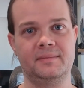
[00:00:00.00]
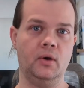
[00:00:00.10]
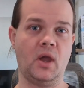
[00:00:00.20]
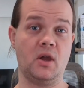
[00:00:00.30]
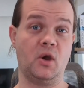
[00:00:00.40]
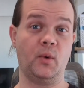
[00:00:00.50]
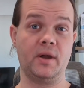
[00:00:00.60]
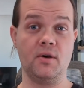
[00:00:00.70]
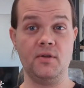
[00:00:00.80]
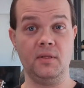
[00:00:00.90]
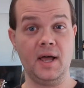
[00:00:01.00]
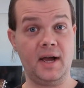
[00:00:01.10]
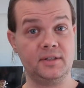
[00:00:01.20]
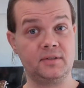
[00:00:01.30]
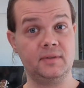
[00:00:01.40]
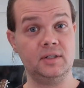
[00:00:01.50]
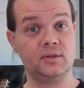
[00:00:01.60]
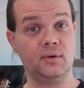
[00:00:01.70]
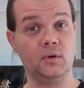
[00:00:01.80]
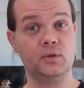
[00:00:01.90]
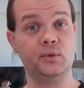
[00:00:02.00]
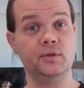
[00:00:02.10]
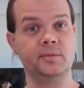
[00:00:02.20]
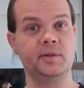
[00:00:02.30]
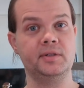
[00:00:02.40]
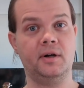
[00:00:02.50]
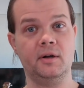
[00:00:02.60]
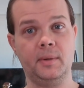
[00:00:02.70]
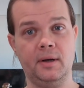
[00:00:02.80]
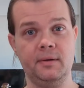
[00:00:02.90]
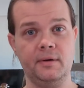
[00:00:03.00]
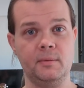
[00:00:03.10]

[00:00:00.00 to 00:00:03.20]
Okay, here we go. The last of these core tools I'm going to talk about,